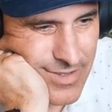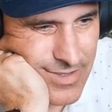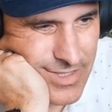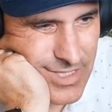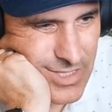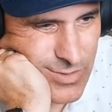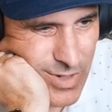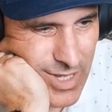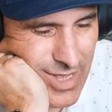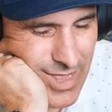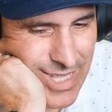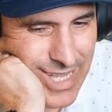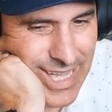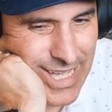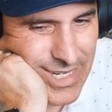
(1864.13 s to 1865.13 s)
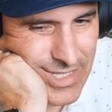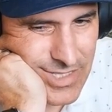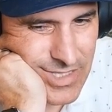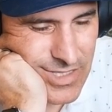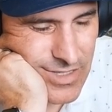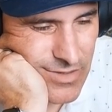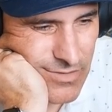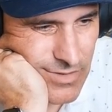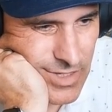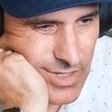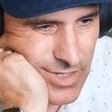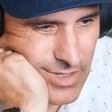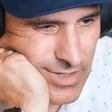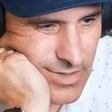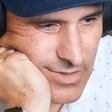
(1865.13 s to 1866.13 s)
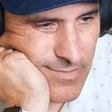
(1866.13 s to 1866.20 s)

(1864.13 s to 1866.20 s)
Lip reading: This is Lad is so good.